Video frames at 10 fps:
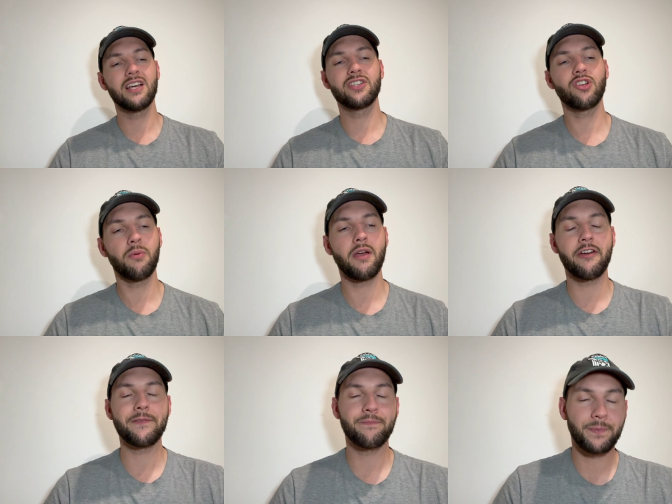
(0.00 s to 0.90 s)
Joe
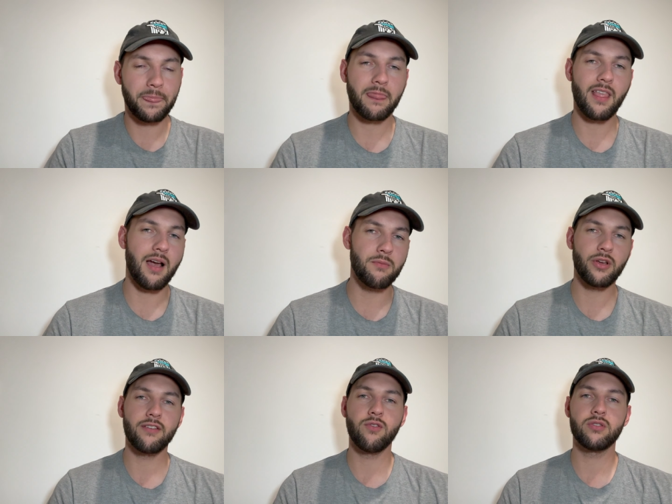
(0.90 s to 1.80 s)
Berry, I'm
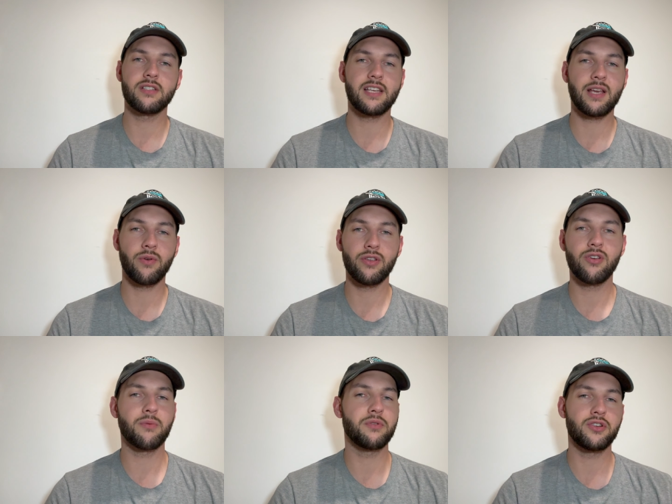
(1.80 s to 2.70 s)
looking forward to seeing what you
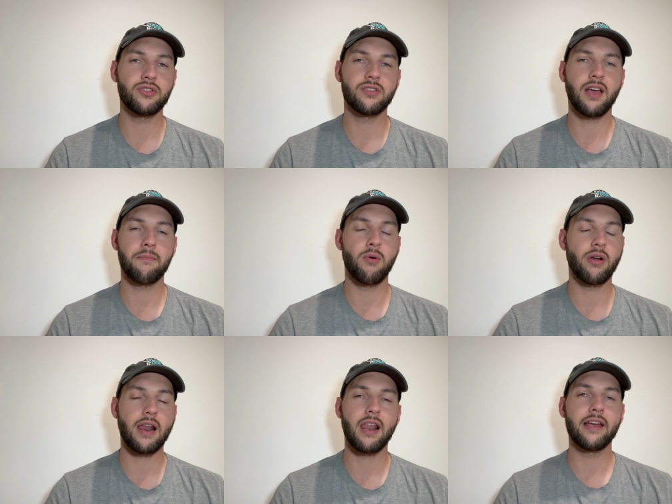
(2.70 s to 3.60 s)
can produce at
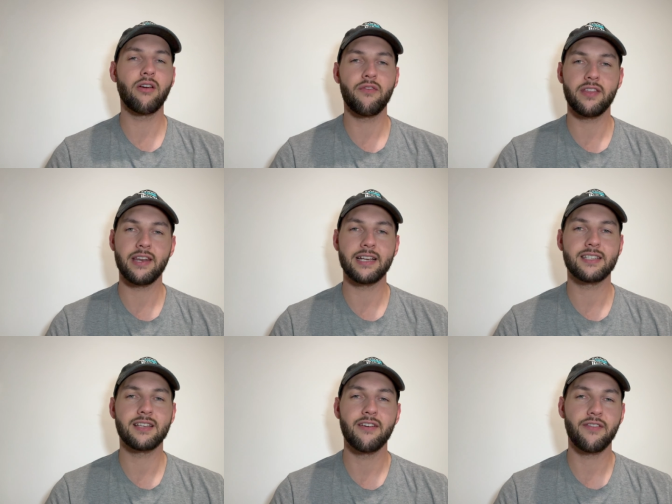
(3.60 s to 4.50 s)
Port Adelaide over the
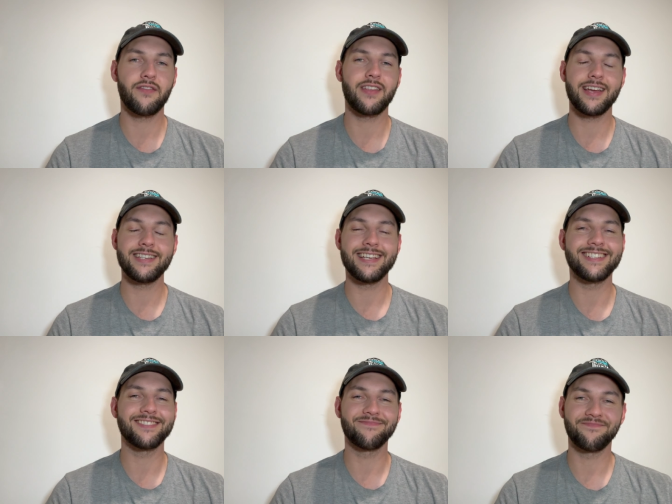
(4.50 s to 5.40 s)
next 15
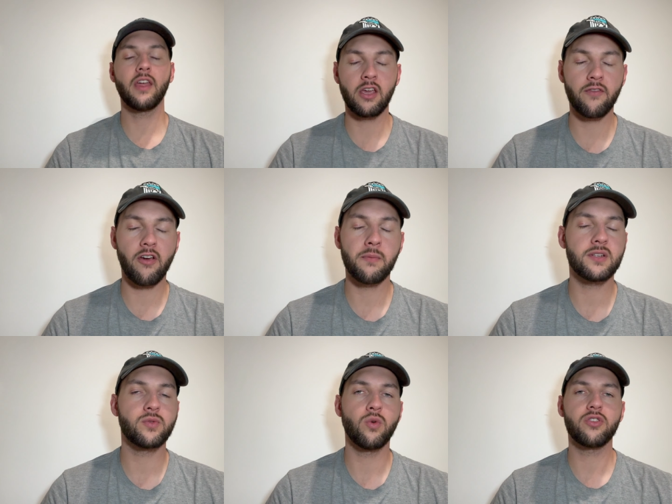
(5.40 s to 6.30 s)
years. Thank you very
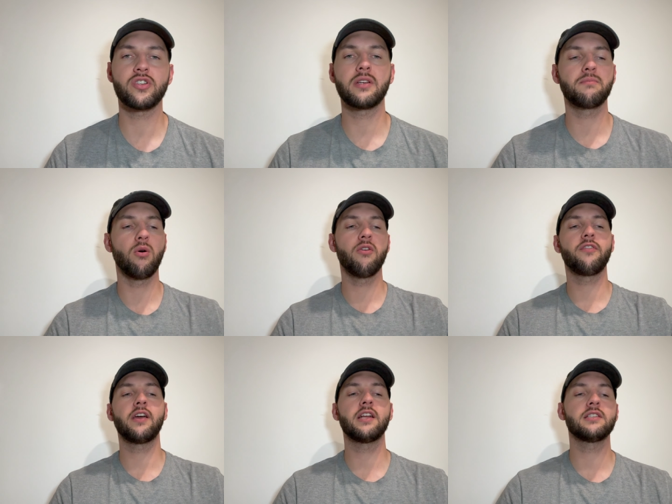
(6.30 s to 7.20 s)
much for watching, Port
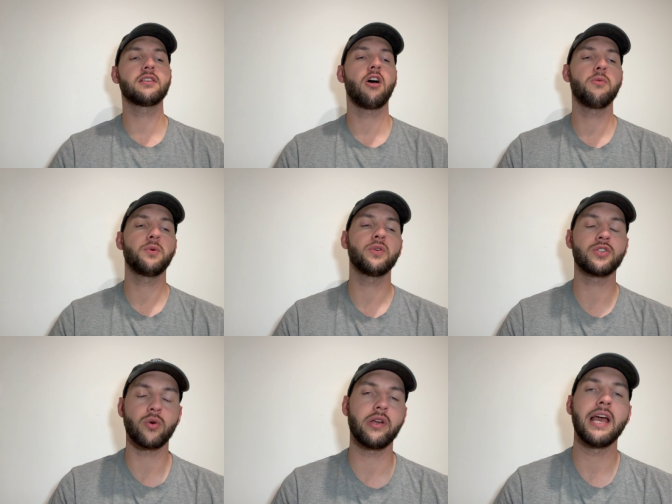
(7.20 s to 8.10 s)
fans. I hope you
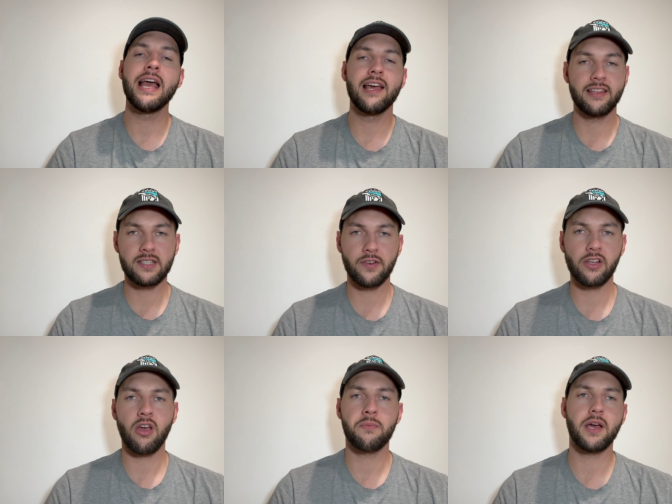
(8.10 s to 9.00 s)
enjoyed this
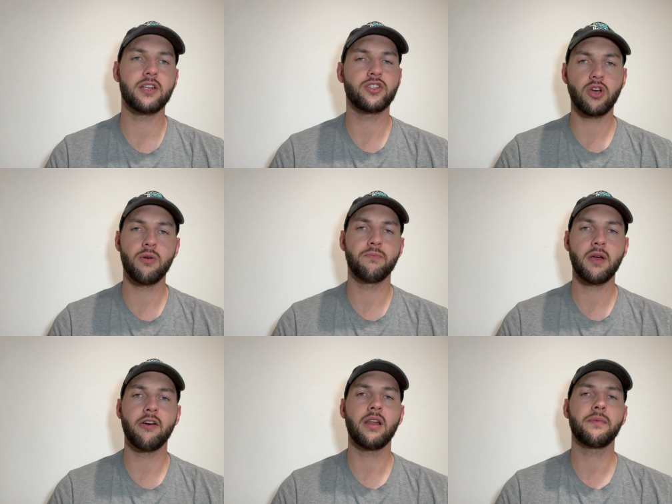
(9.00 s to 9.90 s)
video about Joe
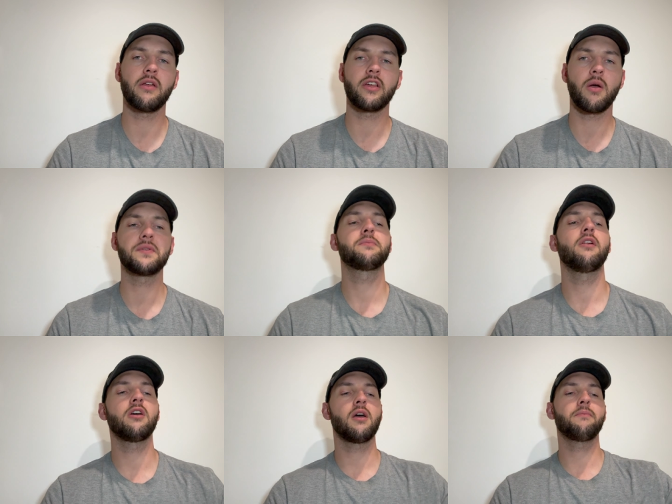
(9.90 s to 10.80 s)
Berry. Let me know in the comments
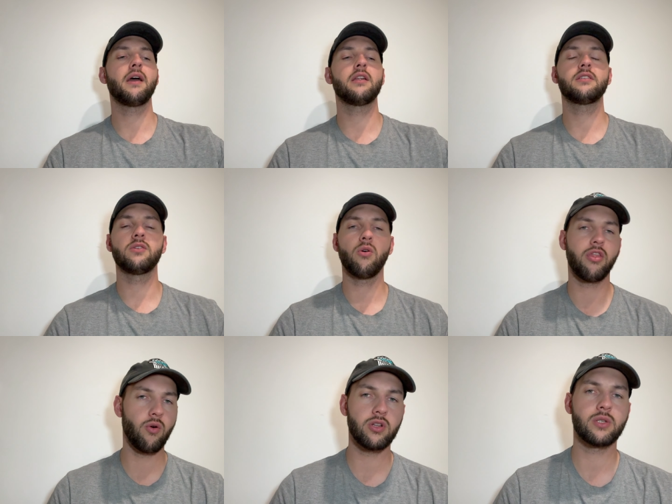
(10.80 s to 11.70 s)
below about your
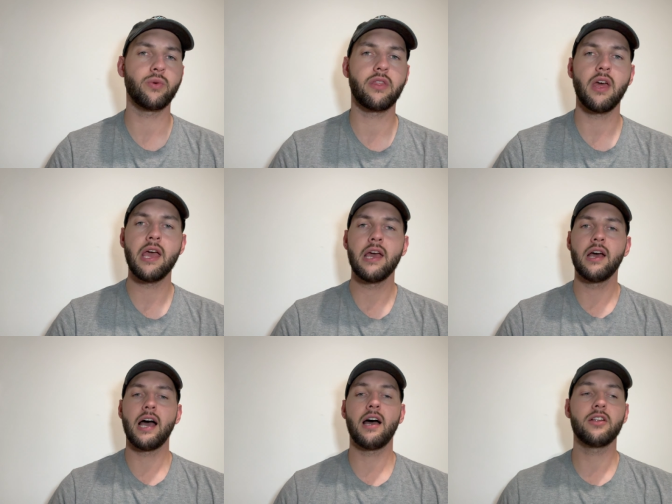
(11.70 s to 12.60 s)
thoughts with
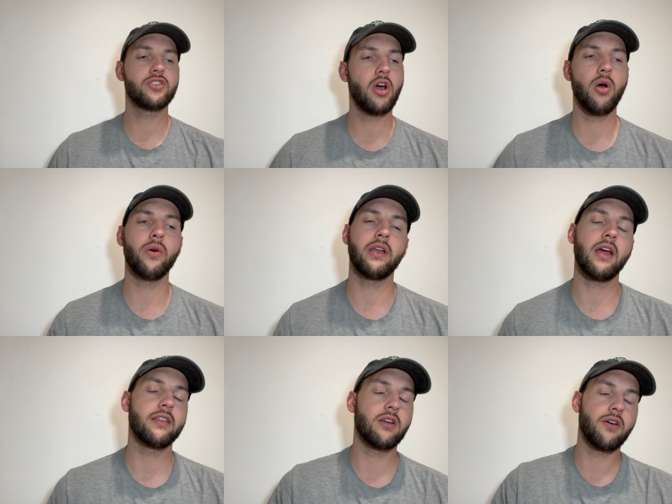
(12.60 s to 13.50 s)
Joe and then